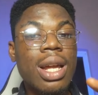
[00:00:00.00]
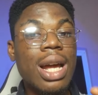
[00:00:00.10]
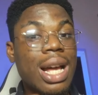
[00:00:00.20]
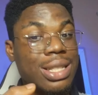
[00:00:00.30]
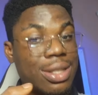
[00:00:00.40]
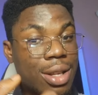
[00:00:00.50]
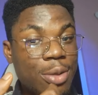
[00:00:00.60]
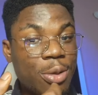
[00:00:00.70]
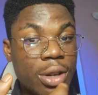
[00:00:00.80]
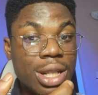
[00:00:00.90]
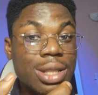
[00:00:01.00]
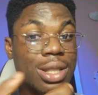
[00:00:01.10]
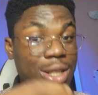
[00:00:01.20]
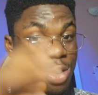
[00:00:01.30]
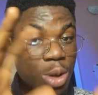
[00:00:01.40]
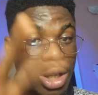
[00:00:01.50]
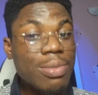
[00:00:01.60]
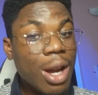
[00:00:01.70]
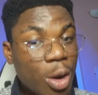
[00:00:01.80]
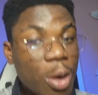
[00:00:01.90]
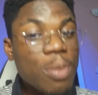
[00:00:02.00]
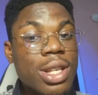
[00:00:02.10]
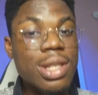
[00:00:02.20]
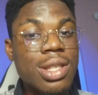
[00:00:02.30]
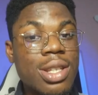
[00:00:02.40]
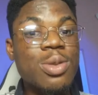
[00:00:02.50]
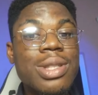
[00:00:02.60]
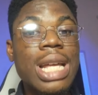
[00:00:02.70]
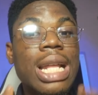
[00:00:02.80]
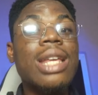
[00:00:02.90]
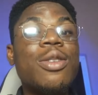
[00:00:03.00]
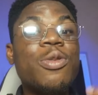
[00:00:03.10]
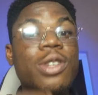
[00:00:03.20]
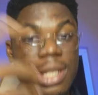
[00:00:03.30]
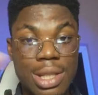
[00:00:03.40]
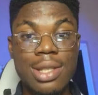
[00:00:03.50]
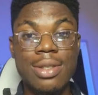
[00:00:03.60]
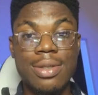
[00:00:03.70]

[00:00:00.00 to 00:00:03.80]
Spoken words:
as he's learning forex, he's joining my community to start learning video editing.